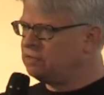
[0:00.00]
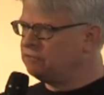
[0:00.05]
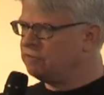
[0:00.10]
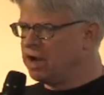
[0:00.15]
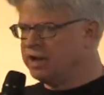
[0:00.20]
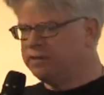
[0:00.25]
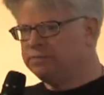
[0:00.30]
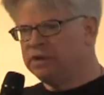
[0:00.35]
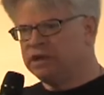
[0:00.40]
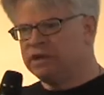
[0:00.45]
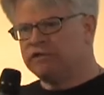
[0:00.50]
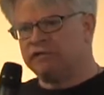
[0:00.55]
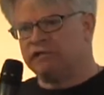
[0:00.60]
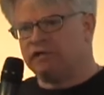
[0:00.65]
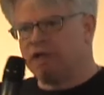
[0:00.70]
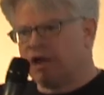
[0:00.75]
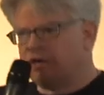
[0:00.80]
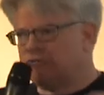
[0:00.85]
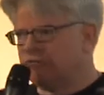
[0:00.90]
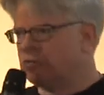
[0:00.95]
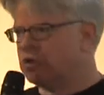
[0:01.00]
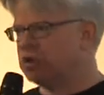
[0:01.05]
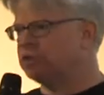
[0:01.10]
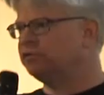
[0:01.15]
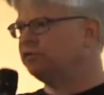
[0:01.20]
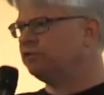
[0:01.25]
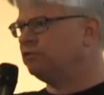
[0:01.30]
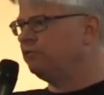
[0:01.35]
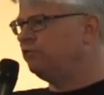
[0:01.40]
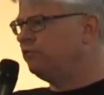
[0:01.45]
right? Because a lot of
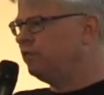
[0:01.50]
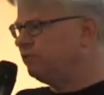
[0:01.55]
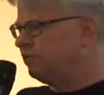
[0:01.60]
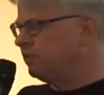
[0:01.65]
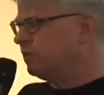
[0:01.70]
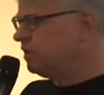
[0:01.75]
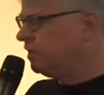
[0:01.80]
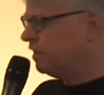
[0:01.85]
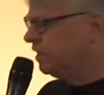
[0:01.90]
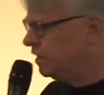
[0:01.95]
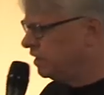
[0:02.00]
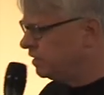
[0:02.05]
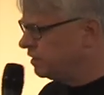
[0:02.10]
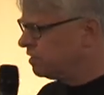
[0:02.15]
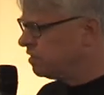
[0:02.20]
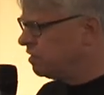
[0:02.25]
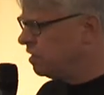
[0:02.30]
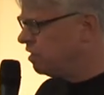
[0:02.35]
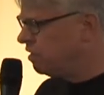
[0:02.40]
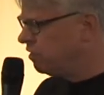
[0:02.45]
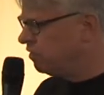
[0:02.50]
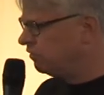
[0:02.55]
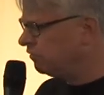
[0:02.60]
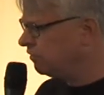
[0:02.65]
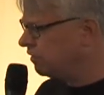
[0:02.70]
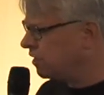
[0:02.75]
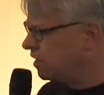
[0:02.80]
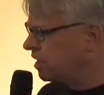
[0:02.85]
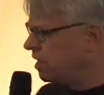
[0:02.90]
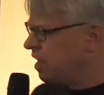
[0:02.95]
works are physically
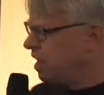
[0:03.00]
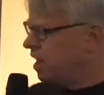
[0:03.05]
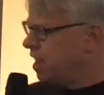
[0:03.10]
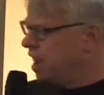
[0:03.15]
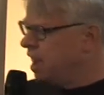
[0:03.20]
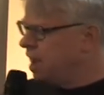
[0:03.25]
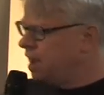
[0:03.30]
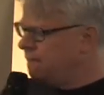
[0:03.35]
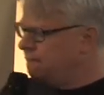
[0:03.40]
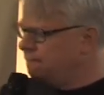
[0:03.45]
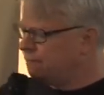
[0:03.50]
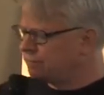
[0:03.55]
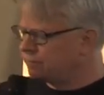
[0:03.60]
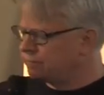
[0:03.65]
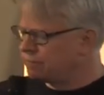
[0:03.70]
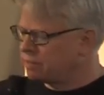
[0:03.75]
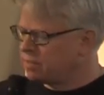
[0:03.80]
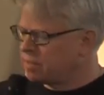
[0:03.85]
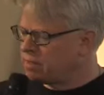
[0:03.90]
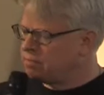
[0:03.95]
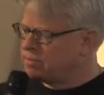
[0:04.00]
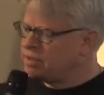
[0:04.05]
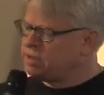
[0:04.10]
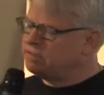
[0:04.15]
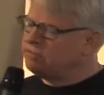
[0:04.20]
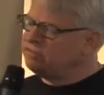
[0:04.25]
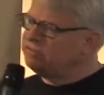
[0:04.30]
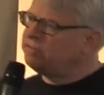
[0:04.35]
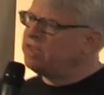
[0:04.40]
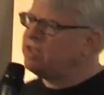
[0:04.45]
enclosed. But
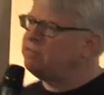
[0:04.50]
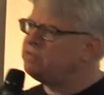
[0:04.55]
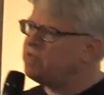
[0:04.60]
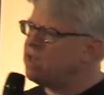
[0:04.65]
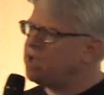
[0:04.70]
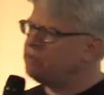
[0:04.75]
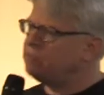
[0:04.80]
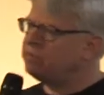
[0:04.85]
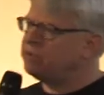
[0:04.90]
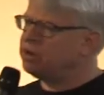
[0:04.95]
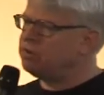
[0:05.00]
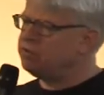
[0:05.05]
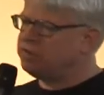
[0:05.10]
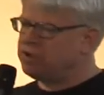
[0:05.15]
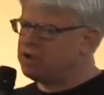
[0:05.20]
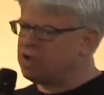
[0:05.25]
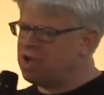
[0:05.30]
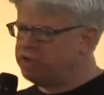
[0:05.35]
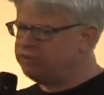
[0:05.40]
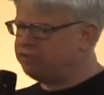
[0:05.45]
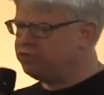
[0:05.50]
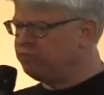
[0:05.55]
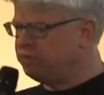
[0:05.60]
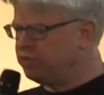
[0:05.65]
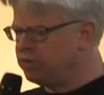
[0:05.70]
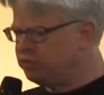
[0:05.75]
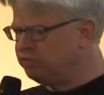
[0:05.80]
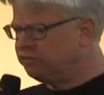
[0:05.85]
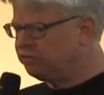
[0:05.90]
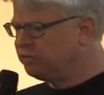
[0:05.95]
at the same time, you know, the kinds of
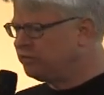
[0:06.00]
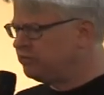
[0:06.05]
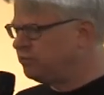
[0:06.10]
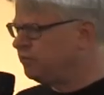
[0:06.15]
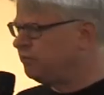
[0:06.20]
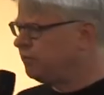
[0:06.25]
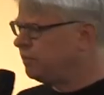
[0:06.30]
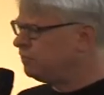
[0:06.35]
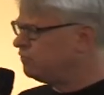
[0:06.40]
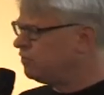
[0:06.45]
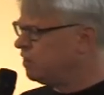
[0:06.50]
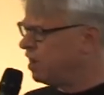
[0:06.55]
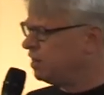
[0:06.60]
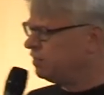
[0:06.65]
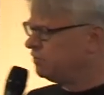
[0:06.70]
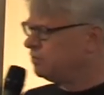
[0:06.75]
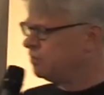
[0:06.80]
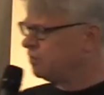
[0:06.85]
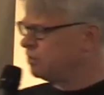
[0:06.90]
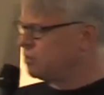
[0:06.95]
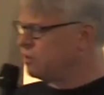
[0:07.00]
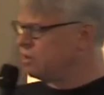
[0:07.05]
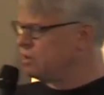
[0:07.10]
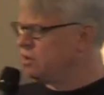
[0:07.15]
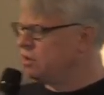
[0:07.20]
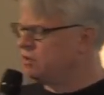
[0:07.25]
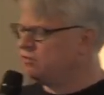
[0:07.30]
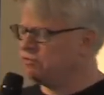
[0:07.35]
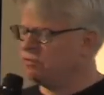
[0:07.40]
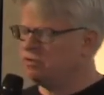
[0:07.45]
use that we've been trying to
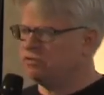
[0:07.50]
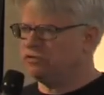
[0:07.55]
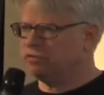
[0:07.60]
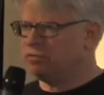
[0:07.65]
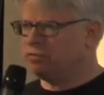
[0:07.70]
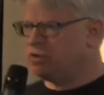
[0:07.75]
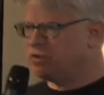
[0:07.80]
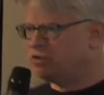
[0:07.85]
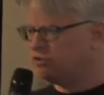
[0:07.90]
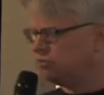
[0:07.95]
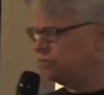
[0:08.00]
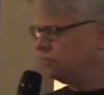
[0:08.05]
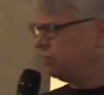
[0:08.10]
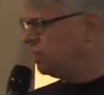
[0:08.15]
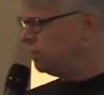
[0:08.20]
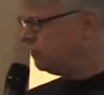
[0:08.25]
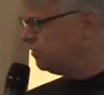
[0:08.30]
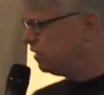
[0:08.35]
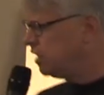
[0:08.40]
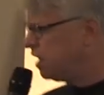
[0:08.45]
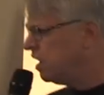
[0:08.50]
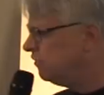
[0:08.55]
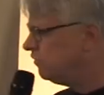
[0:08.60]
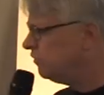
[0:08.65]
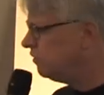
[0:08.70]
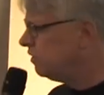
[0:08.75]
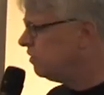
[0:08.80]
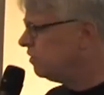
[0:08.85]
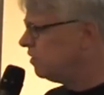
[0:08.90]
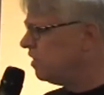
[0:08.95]
encourage, which are personal,
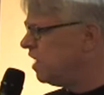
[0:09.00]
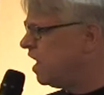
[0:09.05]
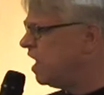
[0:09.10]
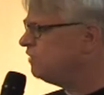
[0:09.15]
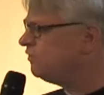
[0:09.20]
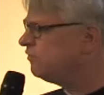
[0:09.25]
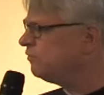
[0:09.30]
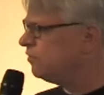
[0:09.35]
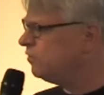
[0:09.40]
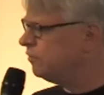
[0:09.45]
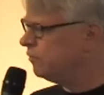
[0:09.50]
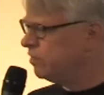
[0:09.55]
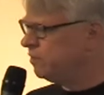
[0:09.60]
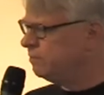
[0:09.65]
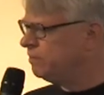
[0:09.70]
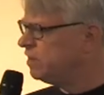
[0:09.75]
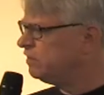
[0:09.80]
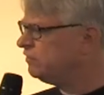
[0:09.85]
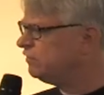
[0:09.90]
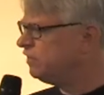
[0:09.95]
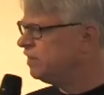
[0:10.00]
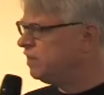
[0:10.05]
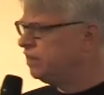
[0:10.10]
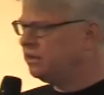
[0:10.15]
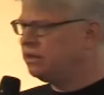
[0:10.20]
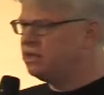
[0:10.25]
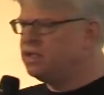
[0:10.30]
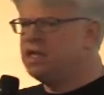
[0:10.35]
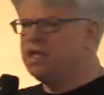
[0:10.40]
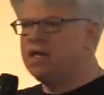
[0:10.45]
educational, classroom
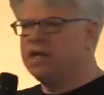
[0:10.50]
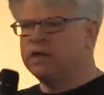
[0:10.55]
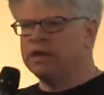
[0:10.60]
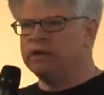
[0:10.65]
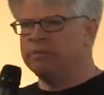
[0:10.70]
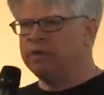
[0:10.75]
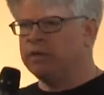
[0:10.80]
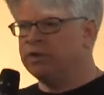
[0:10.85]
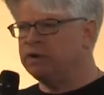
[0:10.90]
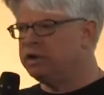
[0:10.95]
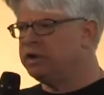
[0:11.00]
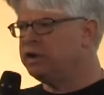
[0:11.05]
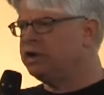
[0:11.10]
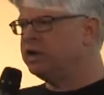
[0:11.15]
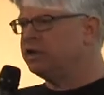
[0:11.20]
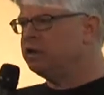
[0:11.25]
remixing, community,